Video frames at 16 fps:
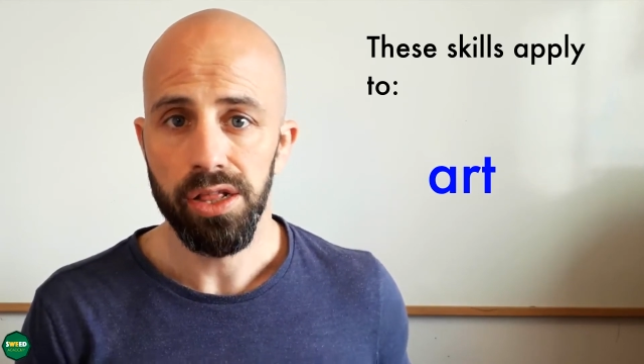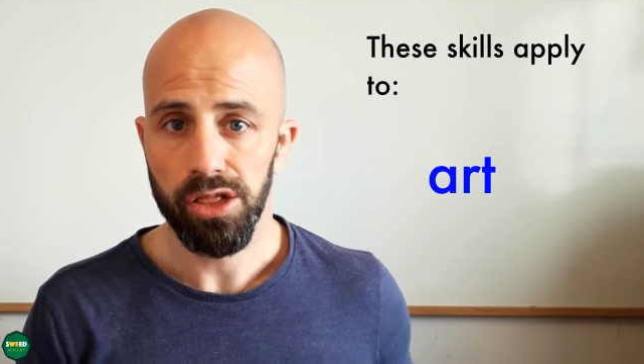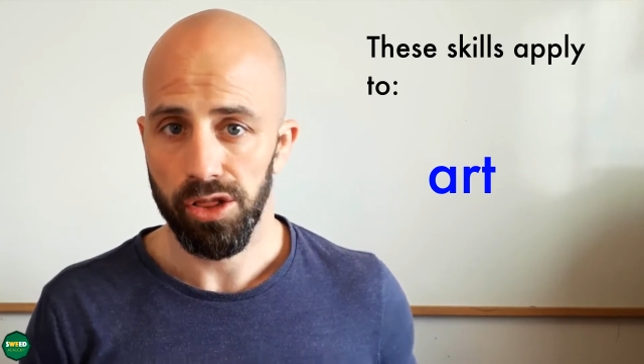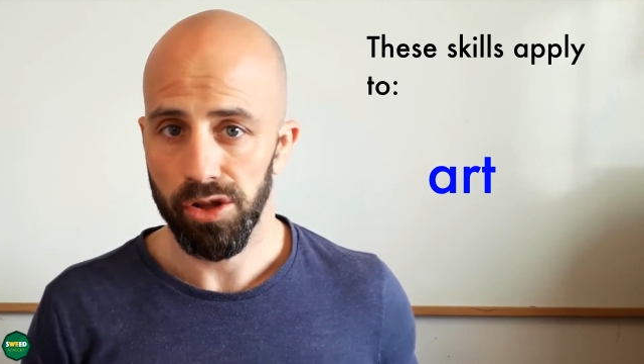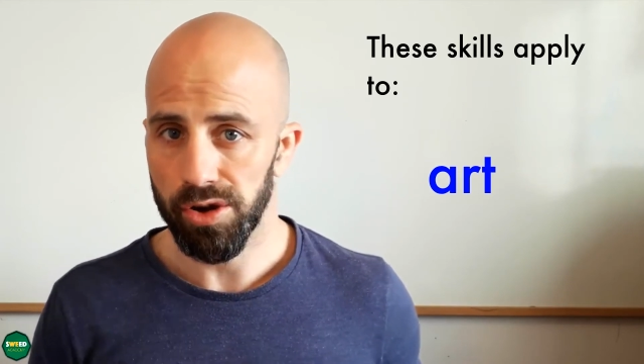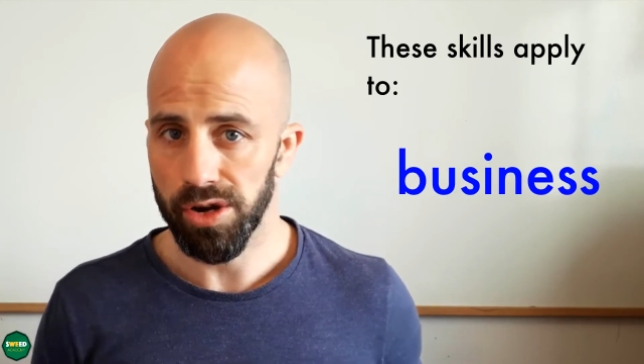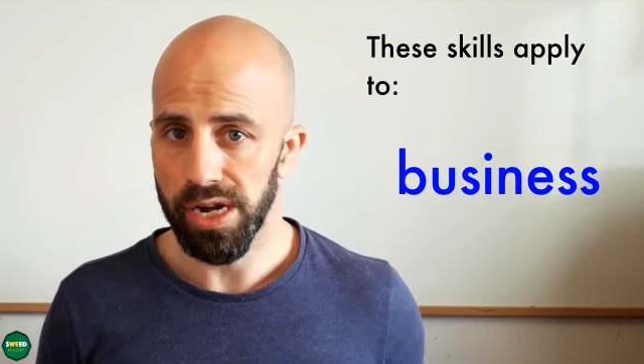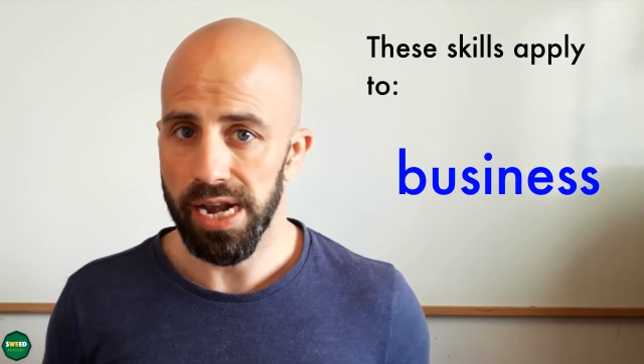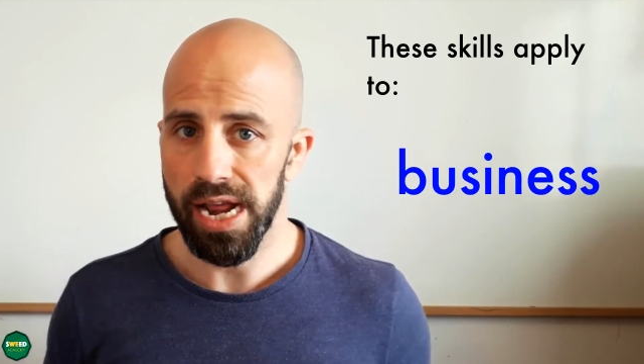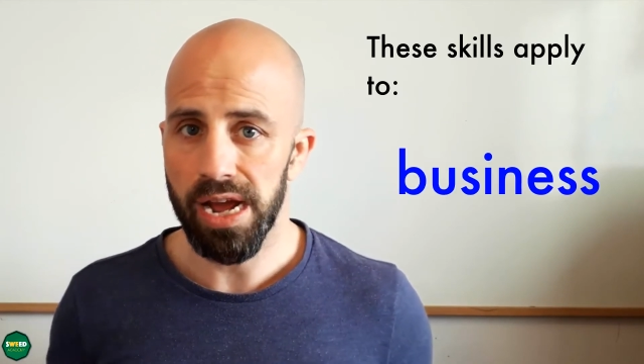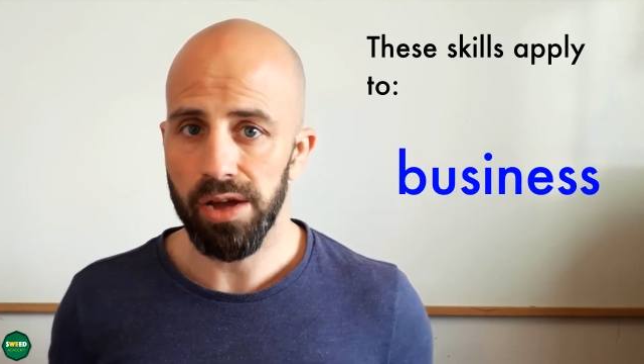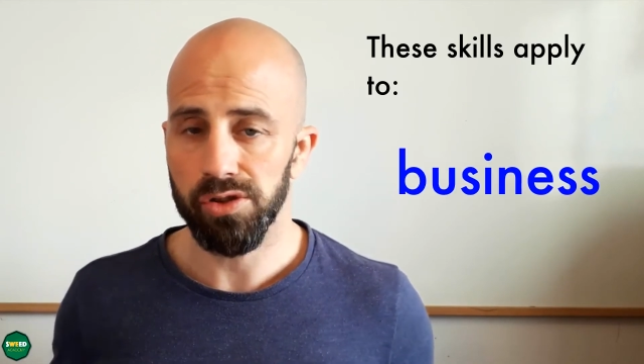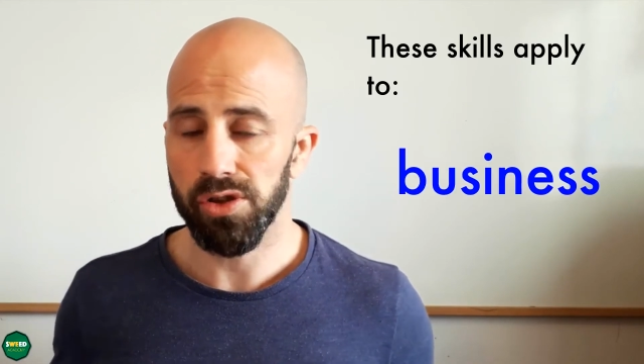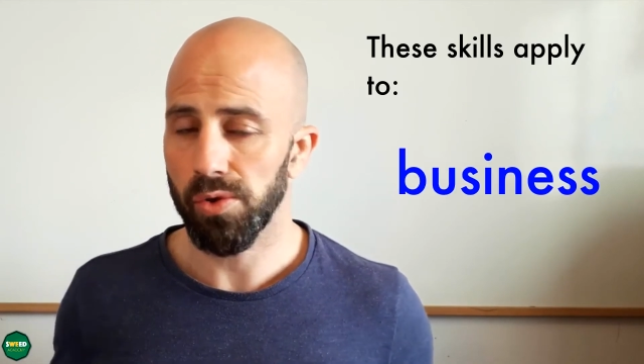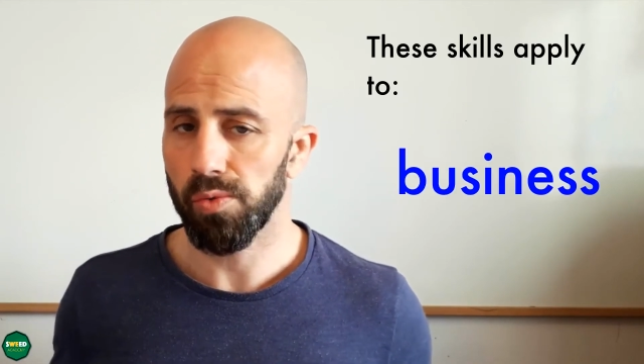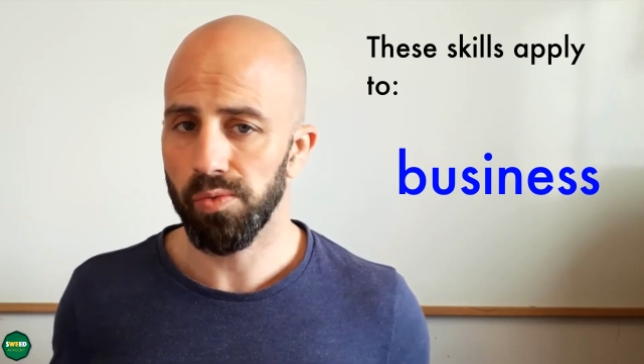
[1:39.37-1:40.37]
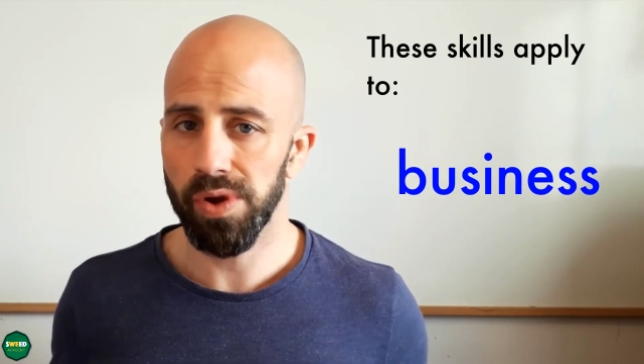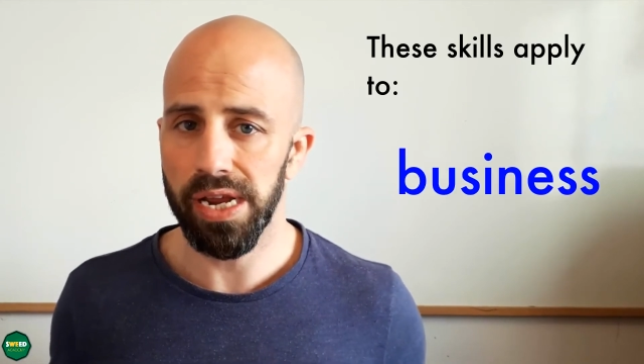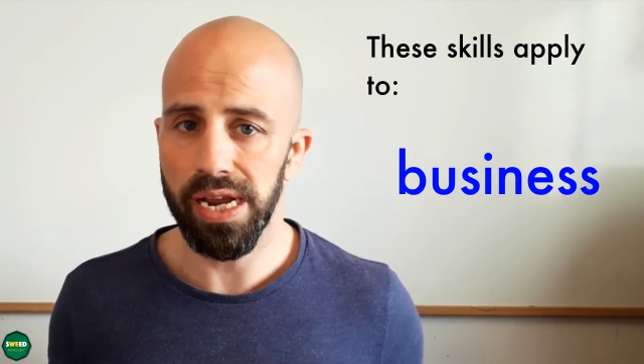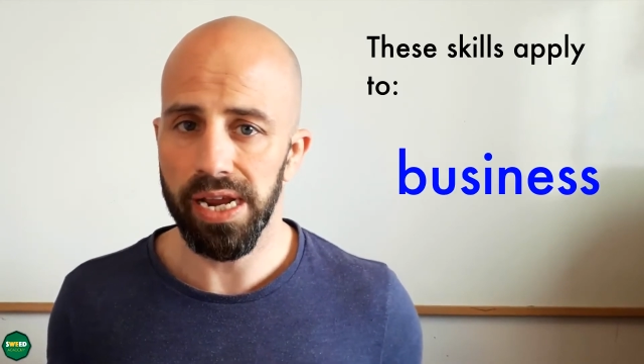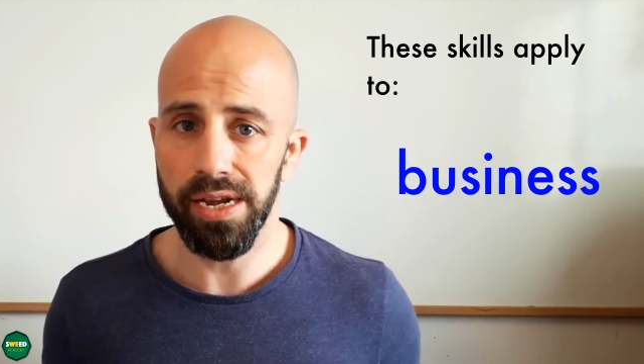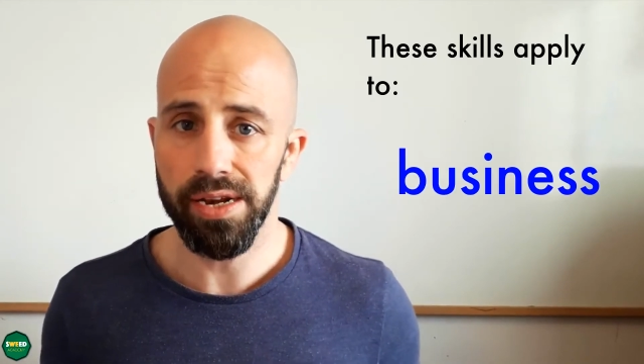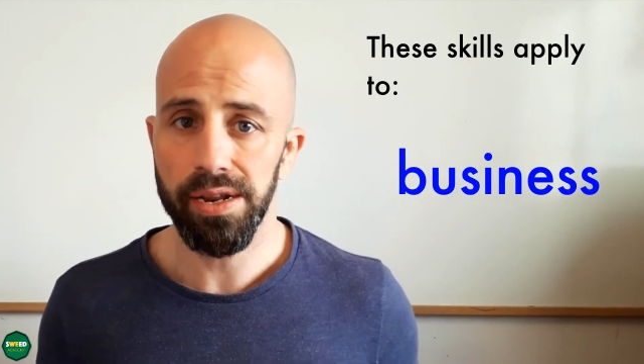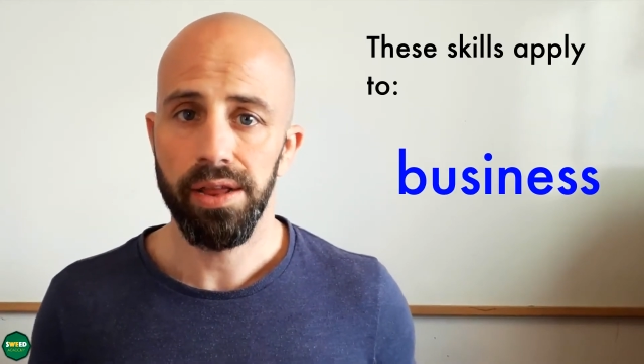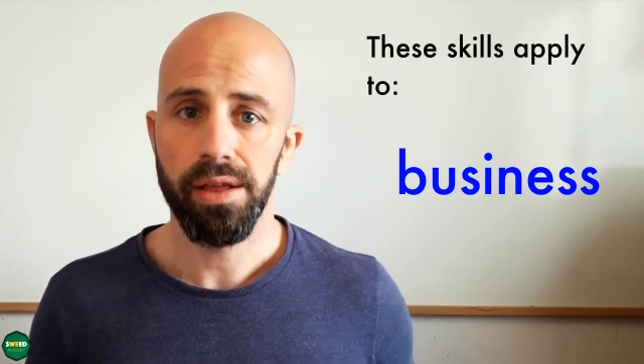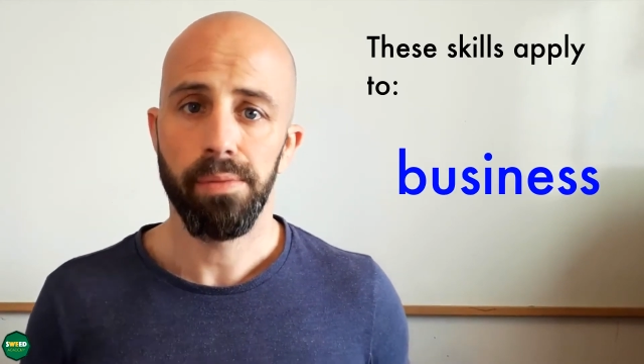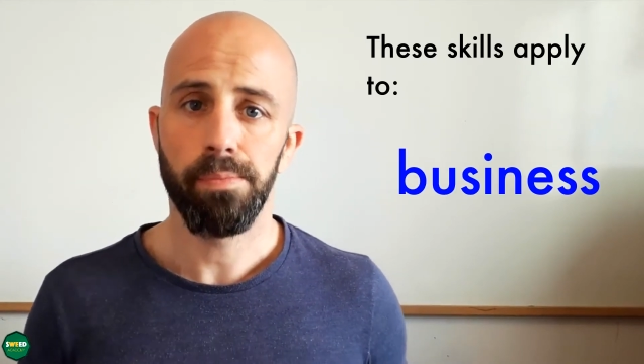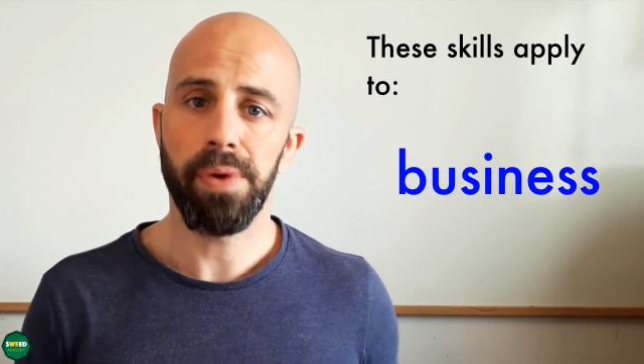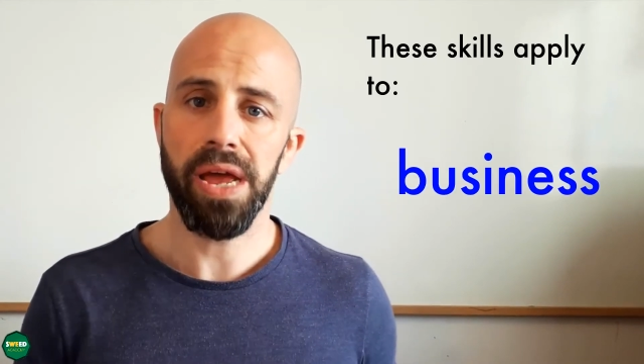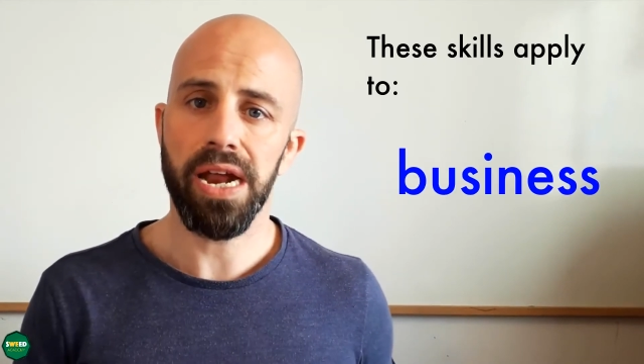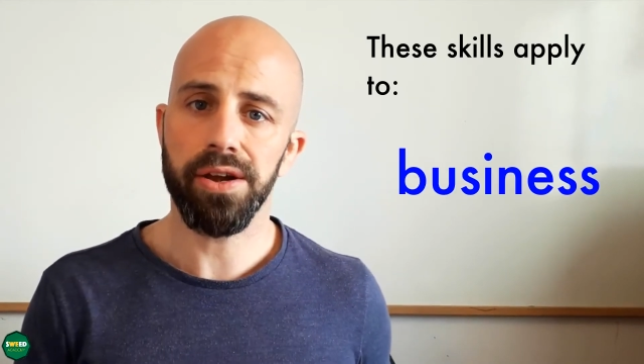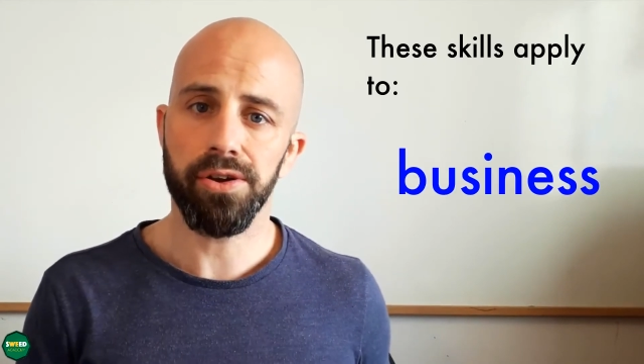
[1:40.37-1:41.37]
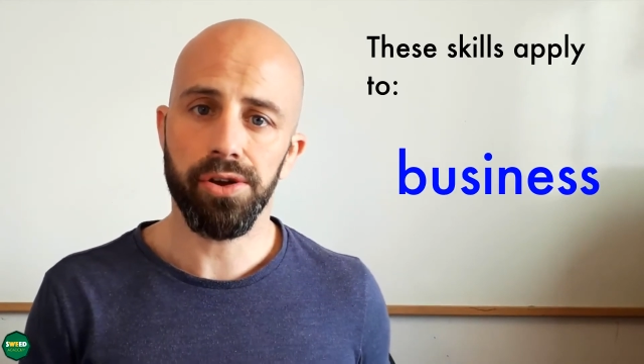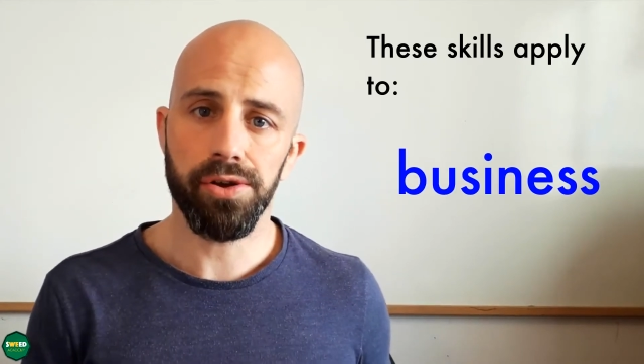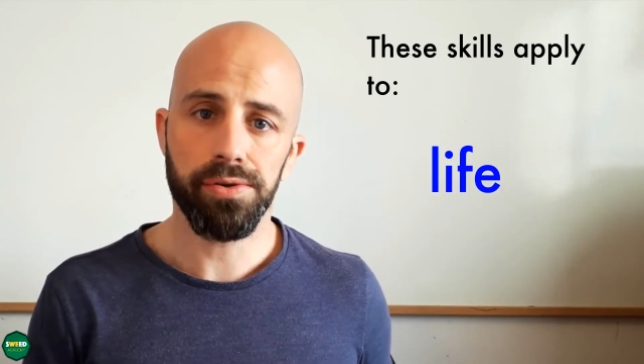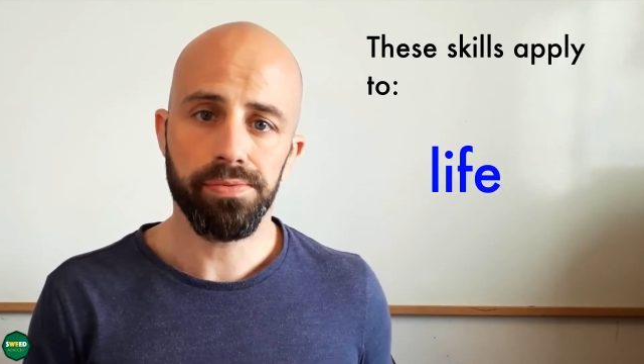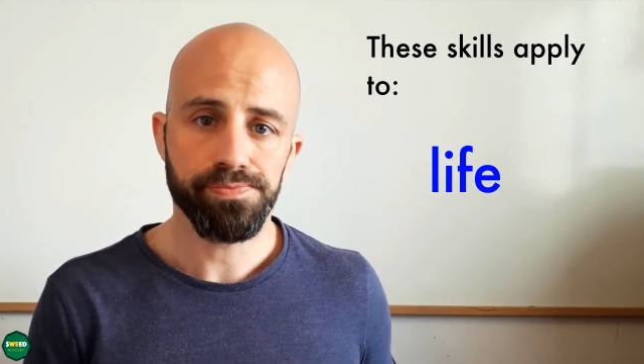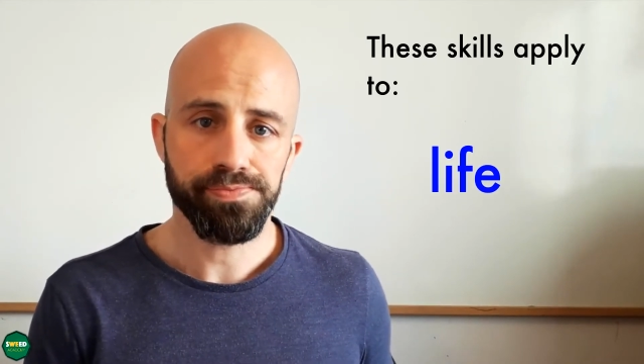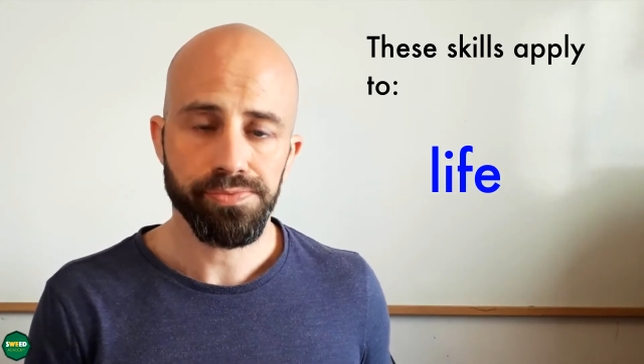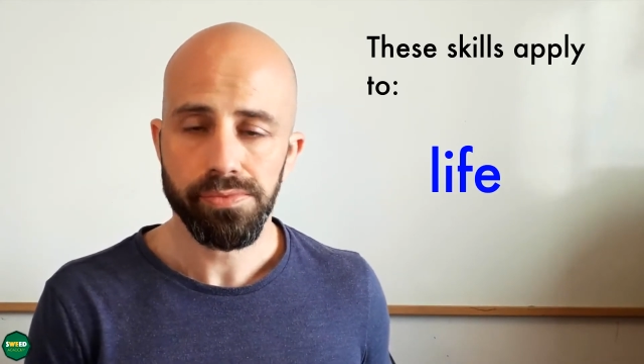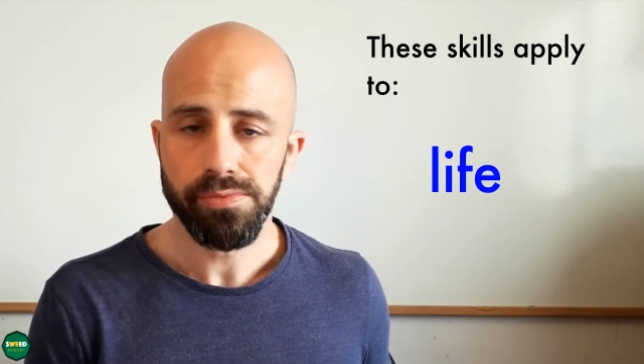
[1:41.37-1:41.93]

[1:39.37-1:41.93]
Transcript: learning how to read better,